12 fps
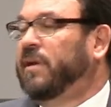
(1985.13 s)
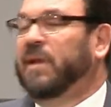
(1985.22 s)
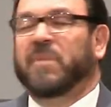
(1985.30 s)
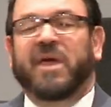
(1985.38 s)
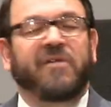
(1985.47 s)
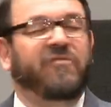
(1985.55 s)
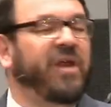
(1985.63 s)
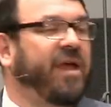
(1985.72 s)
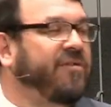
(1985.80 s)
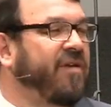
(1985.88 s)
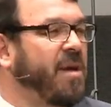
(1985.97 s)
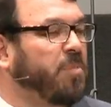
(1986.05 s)
Let me give you an
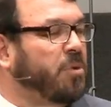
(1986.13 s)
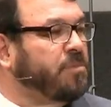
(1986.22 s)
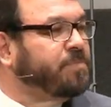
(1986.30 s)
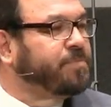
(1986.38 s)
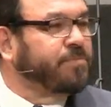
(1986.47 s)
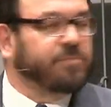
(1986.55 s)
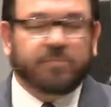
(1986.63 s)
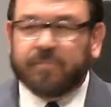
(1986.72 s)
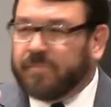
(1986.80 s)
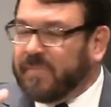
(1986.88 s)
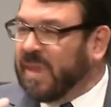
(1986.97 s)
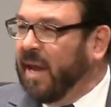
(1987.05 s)
example.
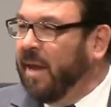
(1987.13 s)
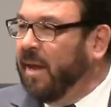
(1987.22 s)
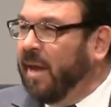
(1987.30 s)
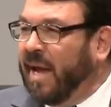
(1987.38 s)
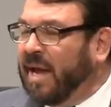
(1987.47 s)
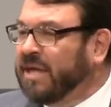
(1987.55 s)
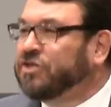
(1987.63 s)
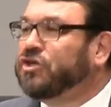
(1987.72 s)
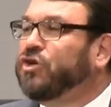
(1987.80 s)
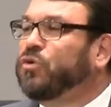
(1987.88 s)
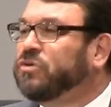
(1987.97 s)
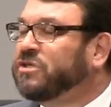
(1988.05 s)
I
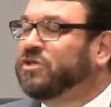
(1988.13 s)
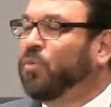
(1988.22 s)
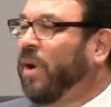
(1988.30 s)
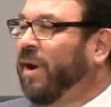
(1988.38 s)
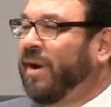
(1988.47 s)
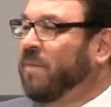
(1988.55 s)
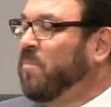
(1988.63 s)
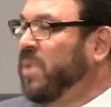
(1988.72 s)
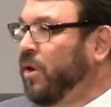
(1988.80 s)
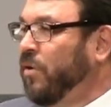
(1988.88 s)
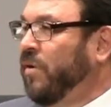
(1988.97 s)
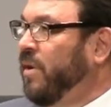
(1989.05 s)
choose to wear a
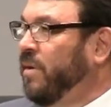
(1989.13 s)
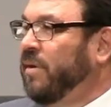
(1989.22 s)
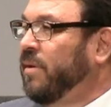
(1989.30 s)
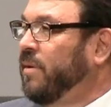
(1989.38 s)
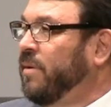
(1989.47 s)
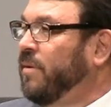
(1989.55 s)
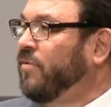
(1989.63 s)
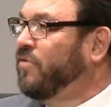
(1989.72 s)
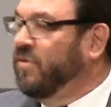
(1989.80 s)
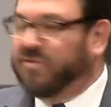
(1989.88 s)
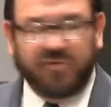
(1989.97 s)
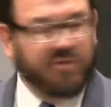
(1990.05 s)
beard
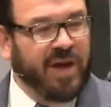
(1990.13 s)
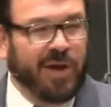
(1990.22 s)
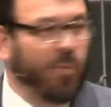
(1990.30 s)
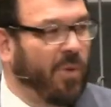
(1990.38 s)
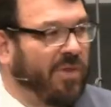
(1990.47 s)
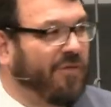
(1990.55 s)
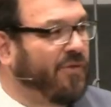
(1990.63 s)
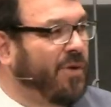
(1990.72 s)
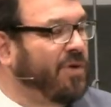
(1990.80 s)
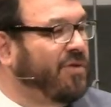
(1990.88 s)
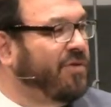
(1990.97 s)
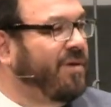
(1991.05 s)
since January the
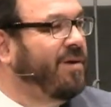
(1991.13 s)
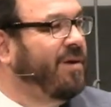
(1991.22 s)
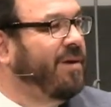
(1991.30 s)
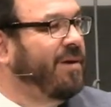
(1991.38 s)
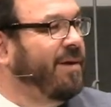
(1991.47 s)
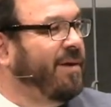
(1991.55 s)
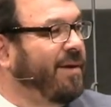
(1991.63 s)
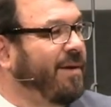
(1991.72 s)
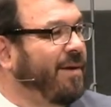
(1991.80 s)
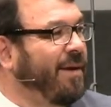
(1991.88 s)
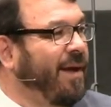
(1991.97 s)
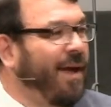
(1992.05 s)
1st.
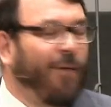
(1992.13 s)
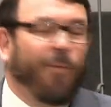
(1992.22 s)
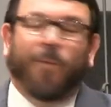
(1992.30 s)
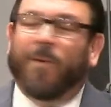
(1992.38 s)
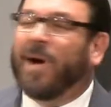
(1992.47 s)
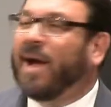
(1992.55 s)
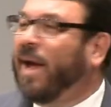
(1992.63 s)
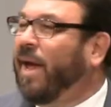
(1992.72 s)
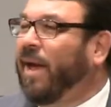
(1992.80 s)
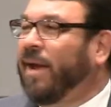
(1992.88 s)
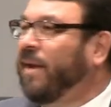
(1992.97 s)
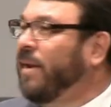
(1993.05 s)

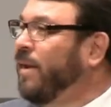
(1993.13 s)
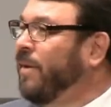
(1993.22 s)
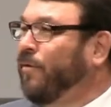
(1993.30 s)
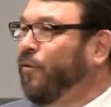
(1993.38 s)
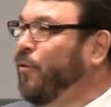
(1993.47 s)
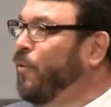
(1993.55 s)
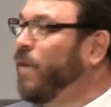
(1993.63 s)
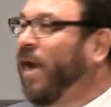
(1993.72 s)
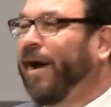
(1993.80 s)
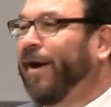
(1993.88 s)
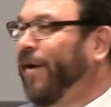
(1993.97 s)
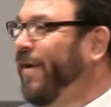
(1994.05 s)
Why do you
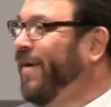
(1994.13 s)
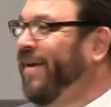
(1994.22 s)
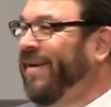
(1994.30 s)
care?